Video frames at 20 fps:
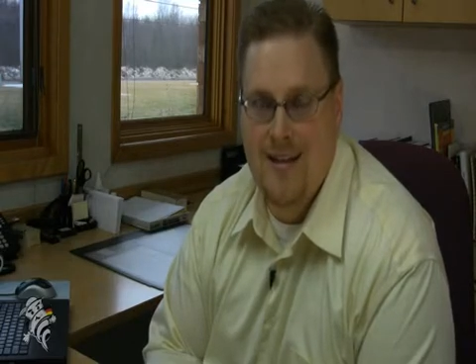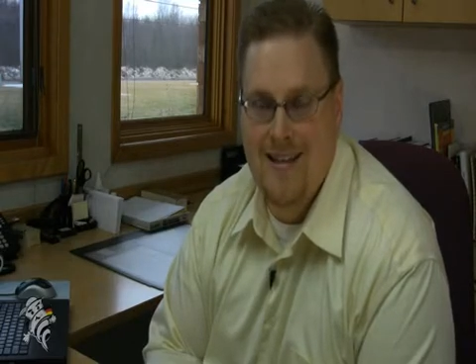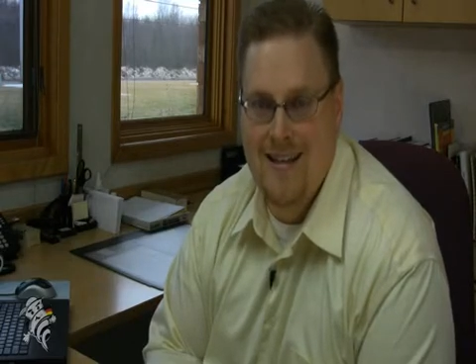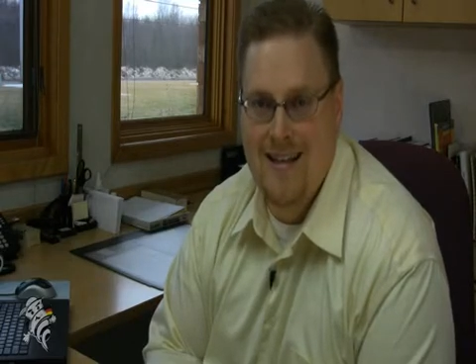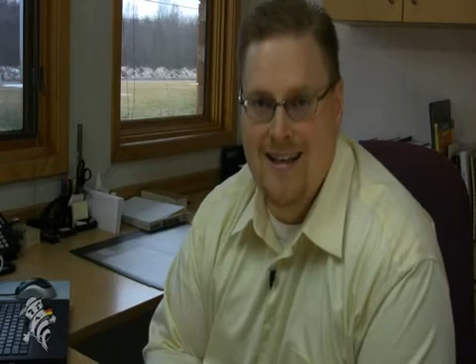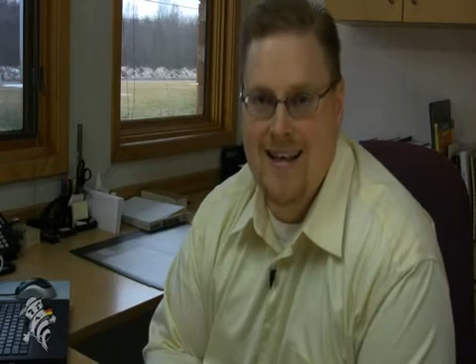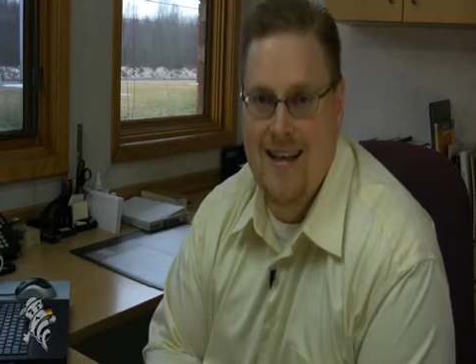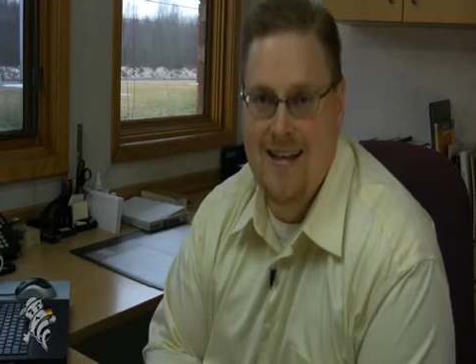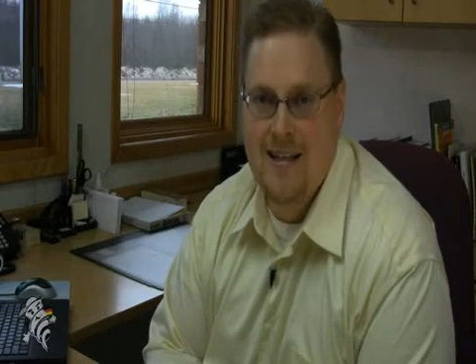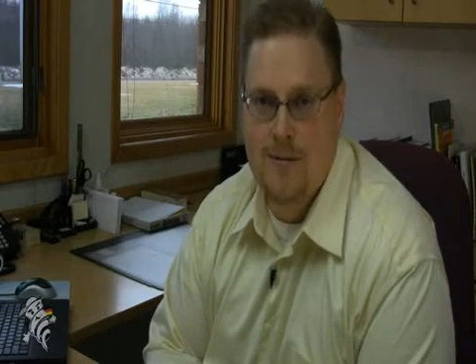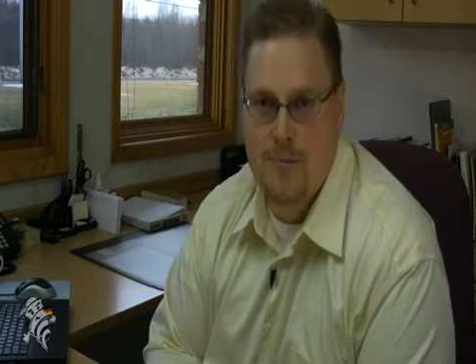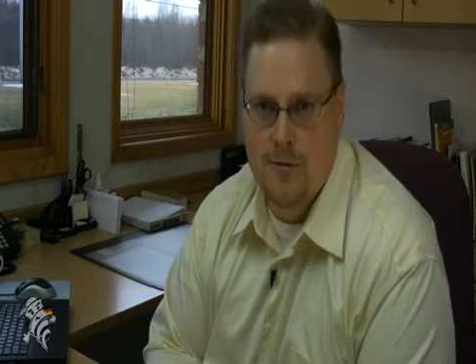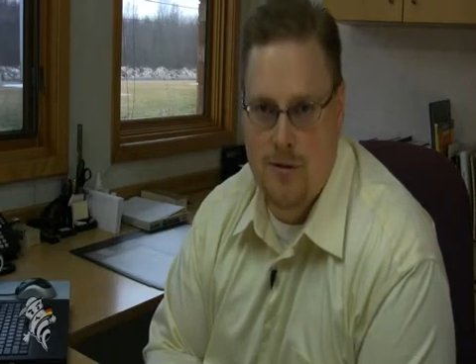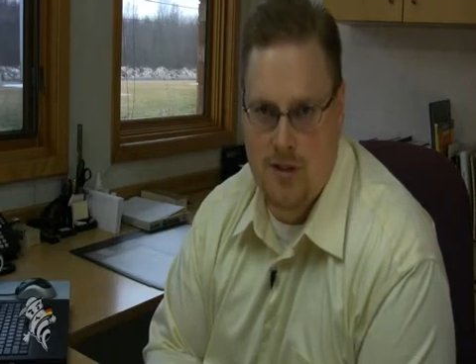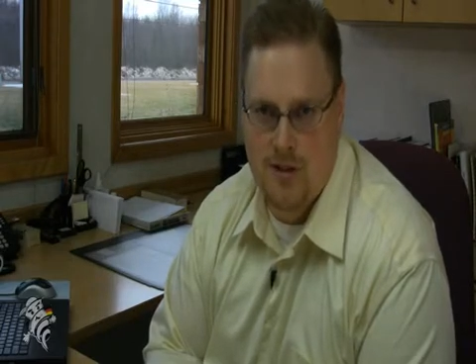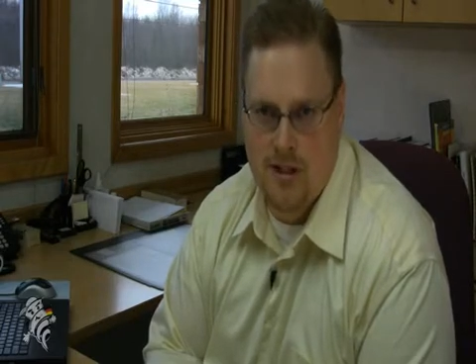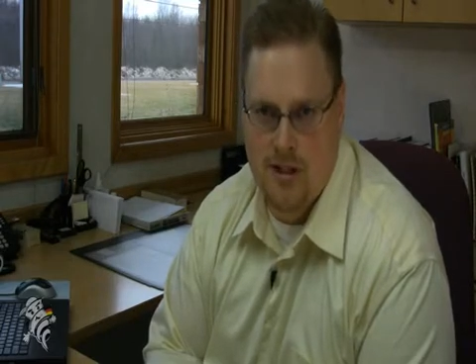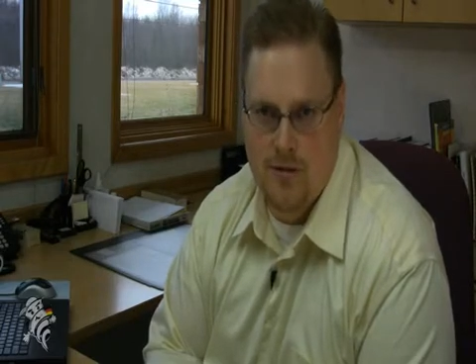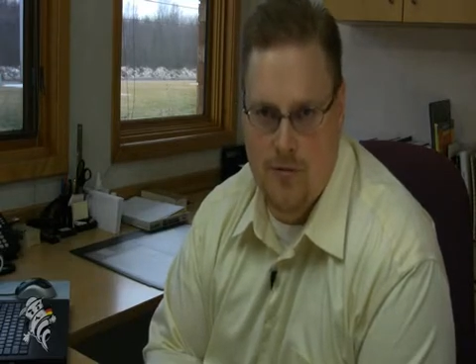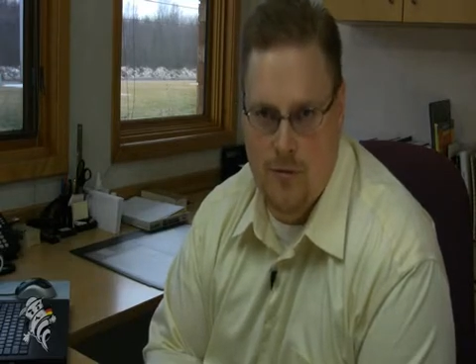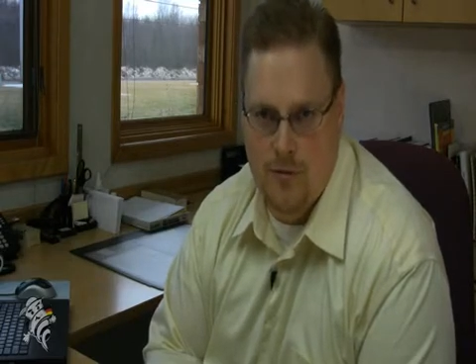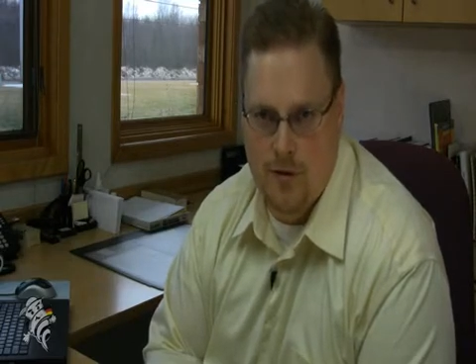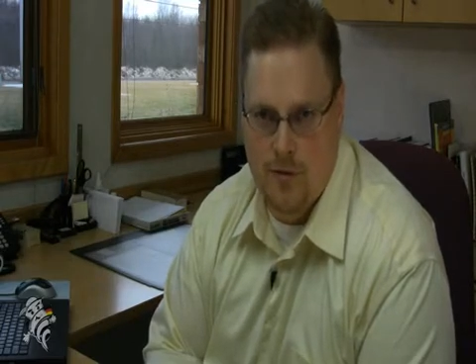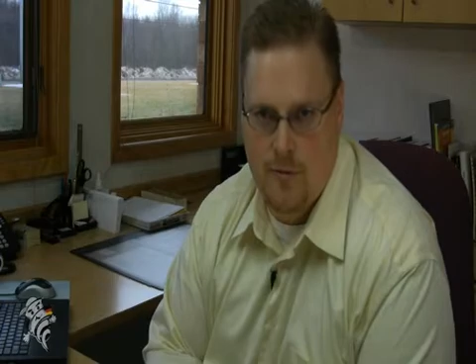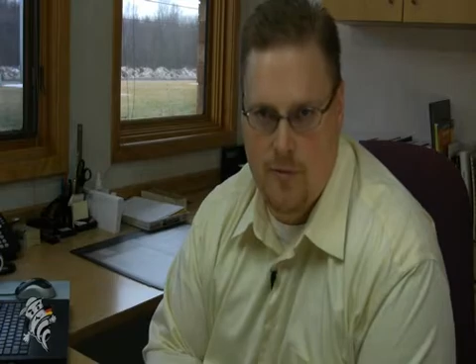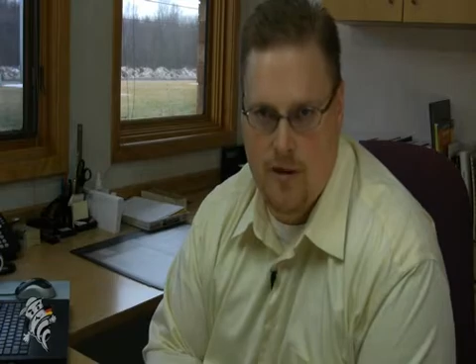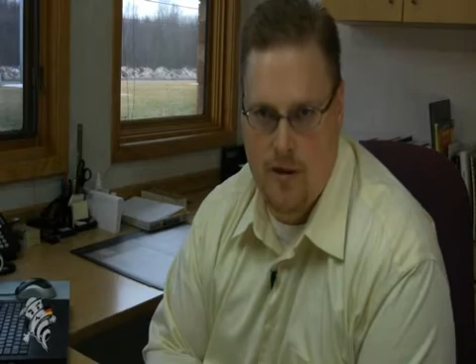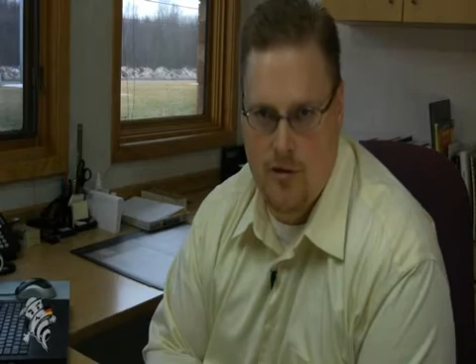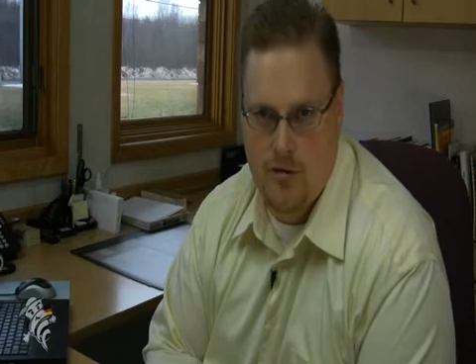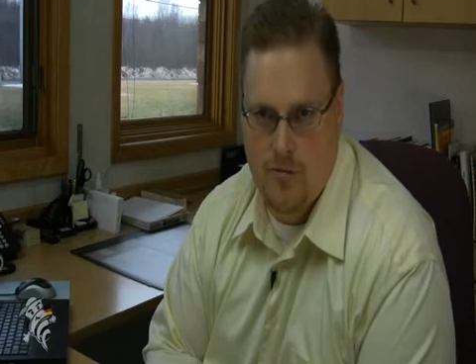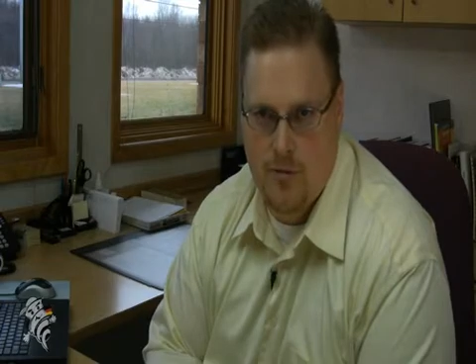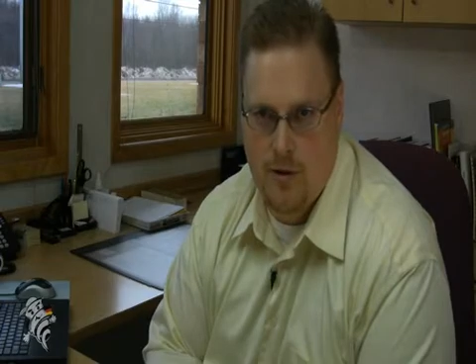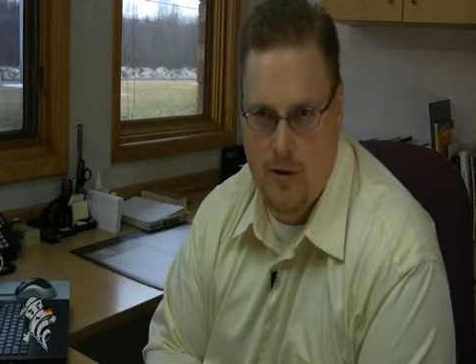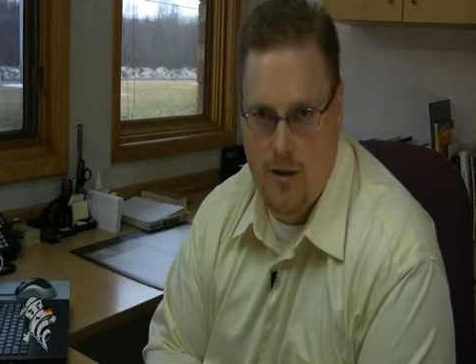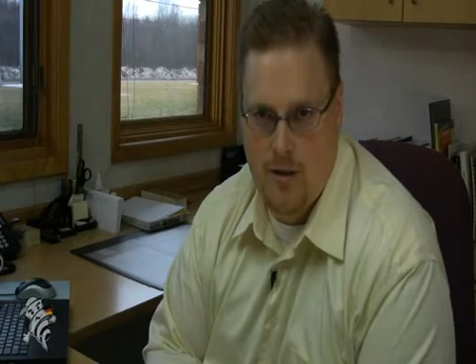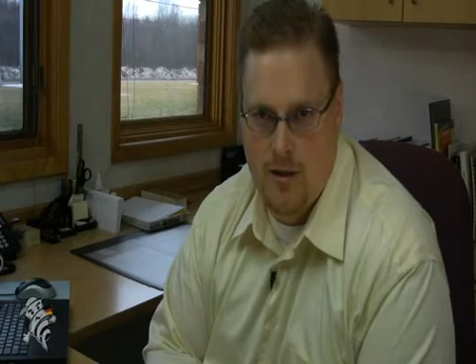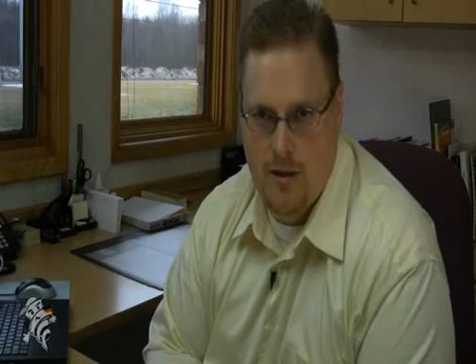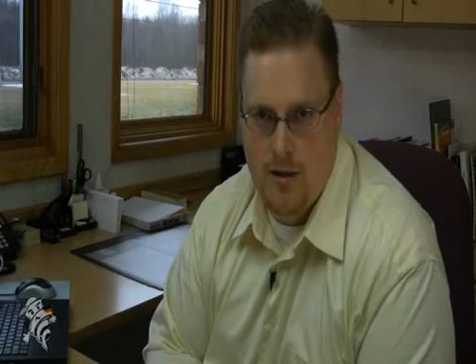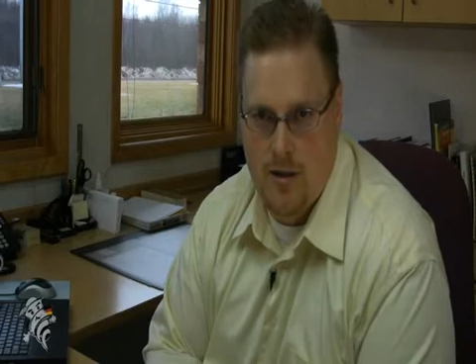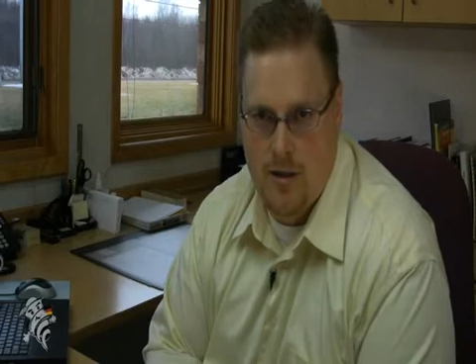to 90% for the benchmark.